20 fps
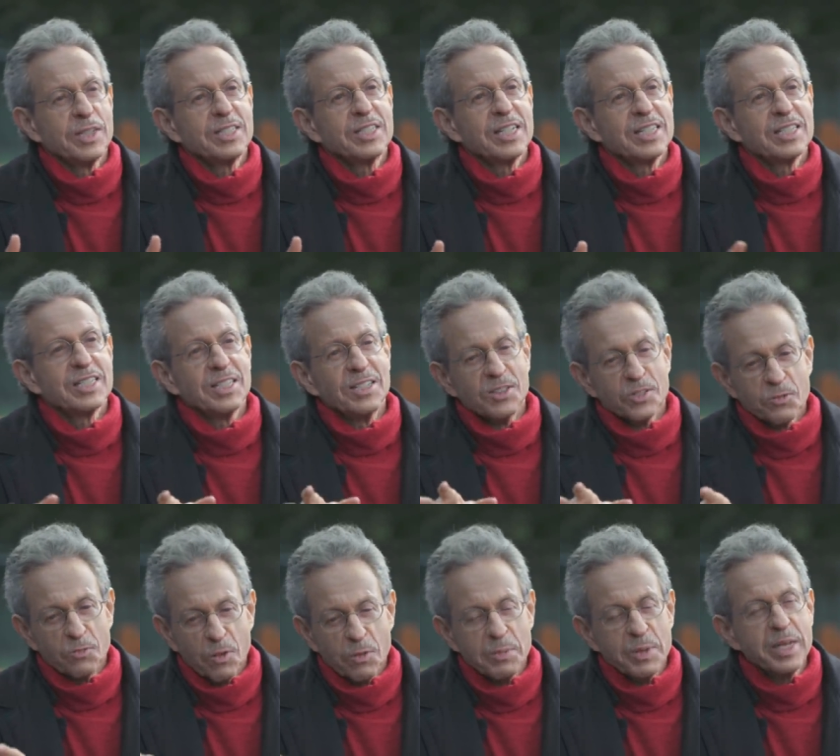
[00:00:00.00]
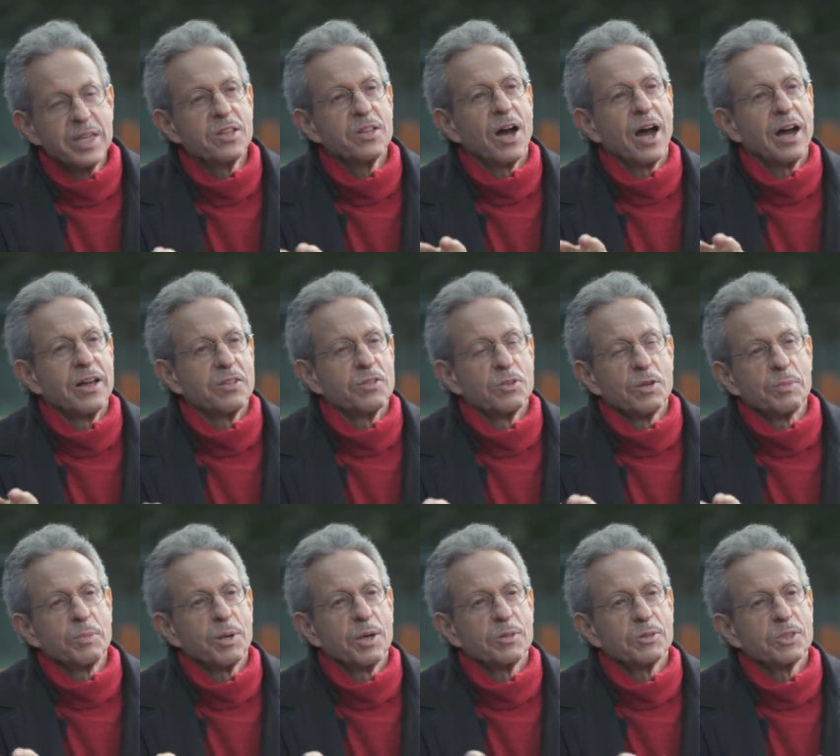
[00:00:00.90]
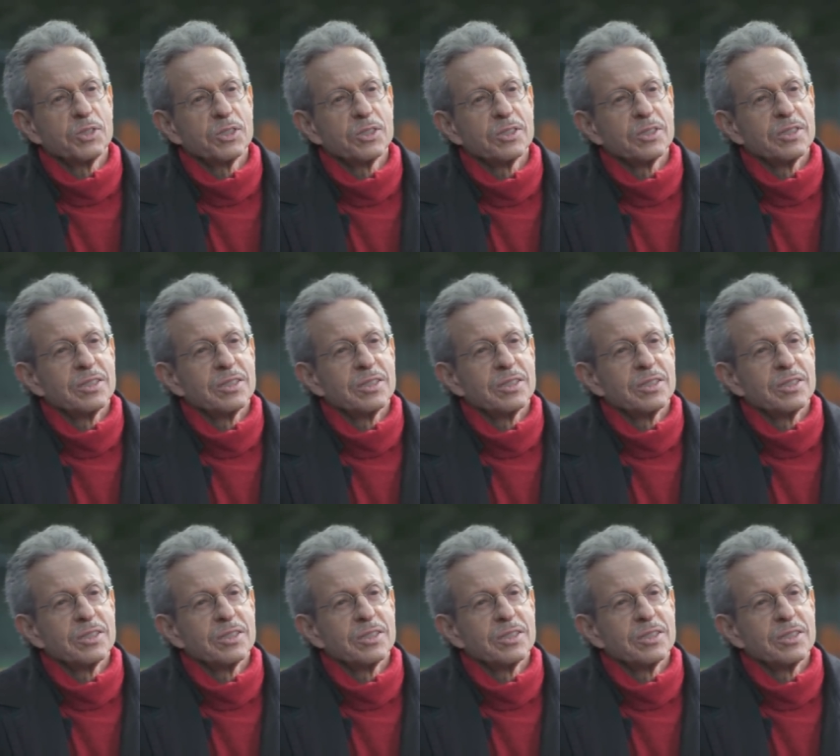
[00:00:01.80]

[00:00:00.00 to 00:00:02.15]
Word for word: existence from either approach?